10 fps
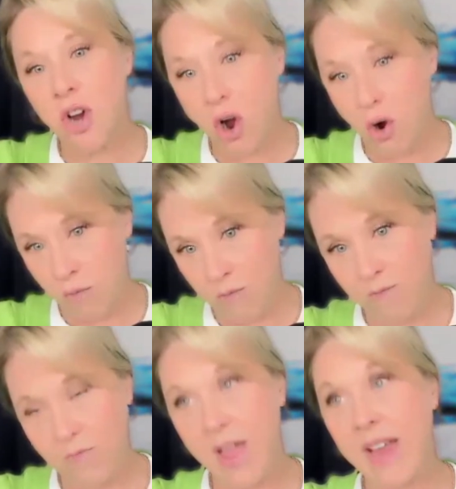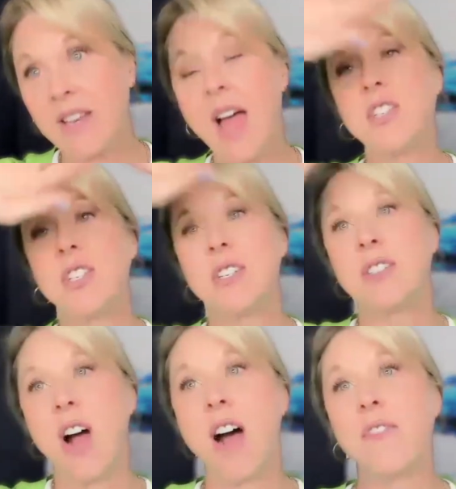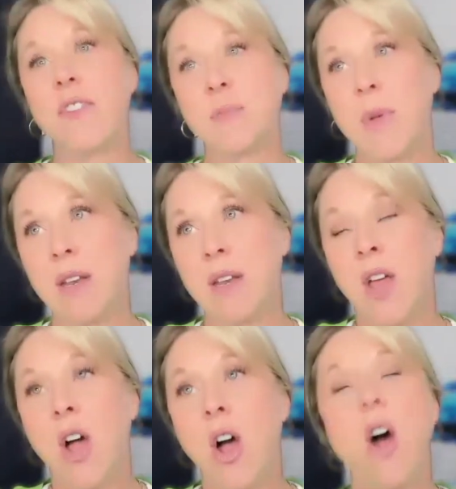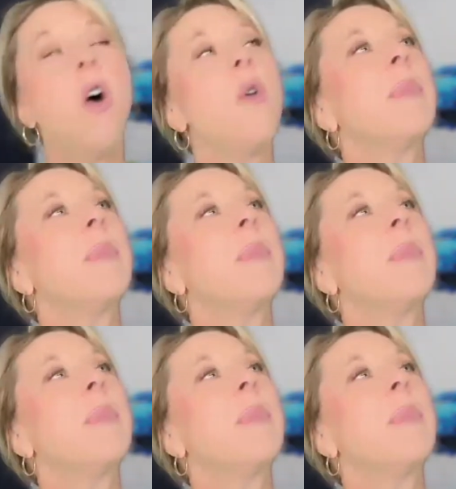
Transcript: home, like not just office, but home,